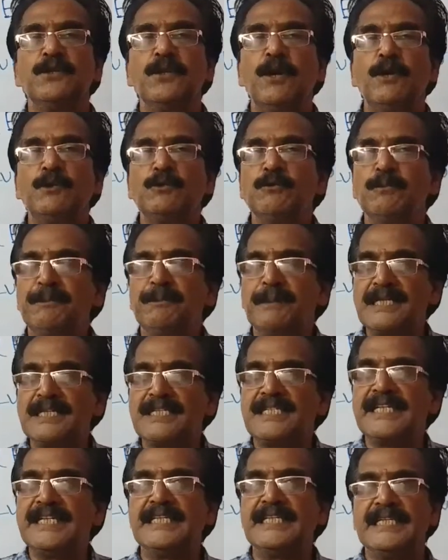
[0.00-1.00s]
you have to
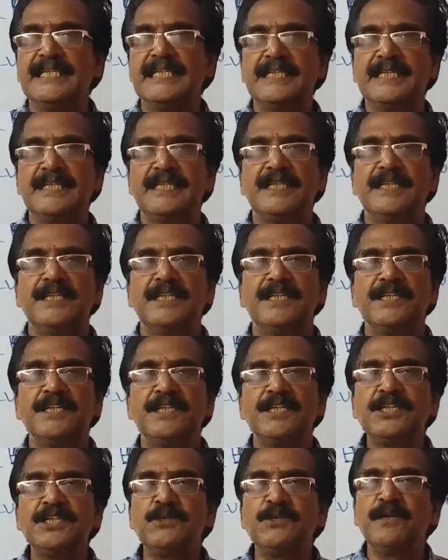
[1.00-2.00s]
present
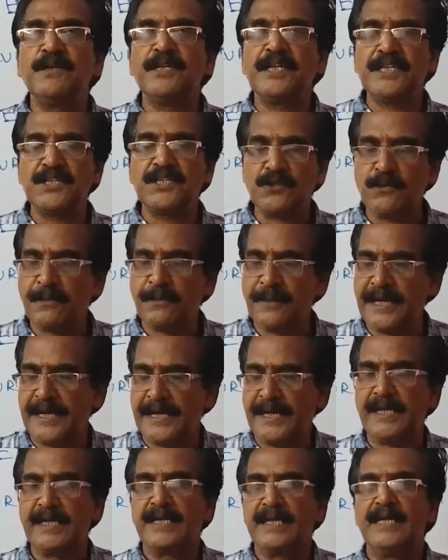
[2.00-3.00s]
in your
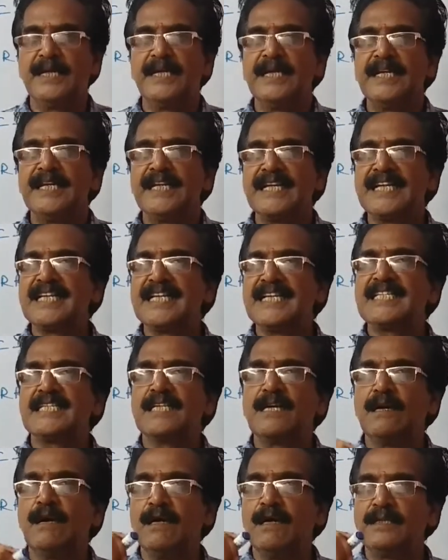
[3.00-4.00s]
resume
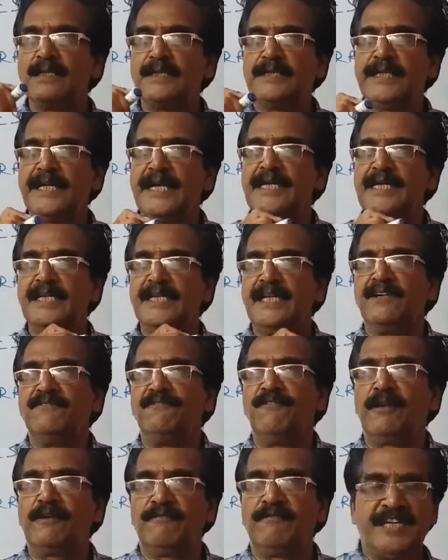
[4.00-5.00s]
is contact
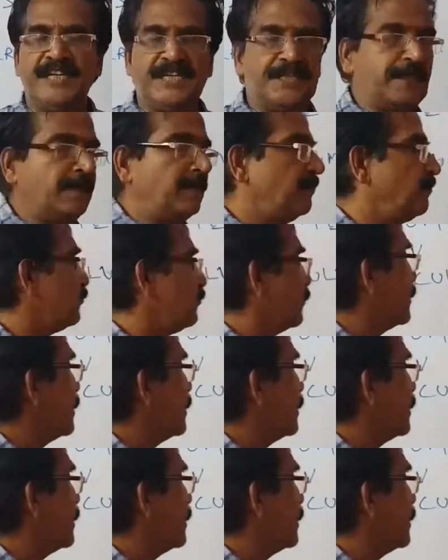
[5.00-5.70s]
information.